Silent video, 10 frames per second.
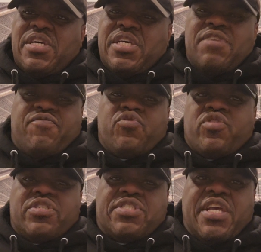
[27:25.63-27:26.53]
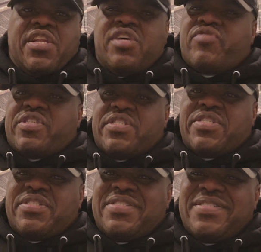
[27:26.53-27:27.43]
if you're going to say
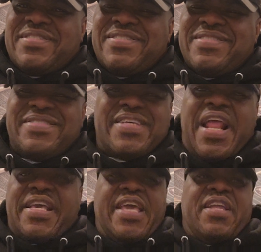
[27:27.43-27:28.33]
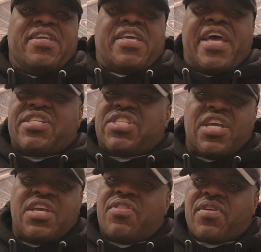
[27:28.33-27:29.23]
lyricist, then I can't look at Jay
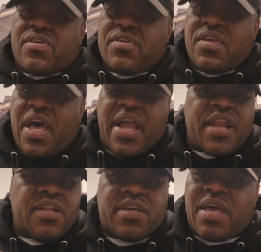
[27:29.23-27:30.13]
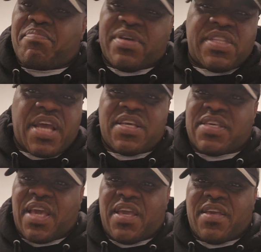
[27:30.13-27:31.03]
either. I got to look at Big Daddy
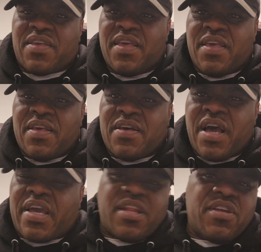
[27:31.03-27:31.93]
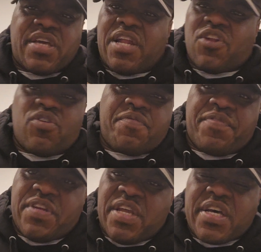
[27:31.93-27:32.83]
Kane. I got to look at Lord
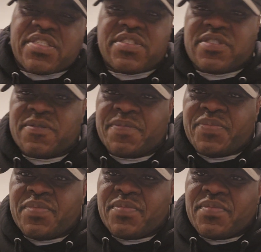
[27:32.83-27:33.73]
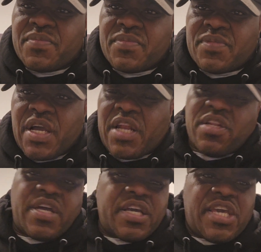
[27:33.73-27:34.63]
Finesse. I got to
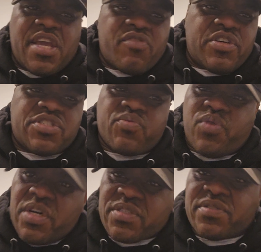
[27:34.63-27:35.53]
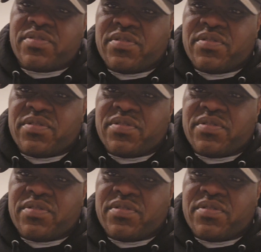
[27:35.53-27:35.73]
look at KRS-One.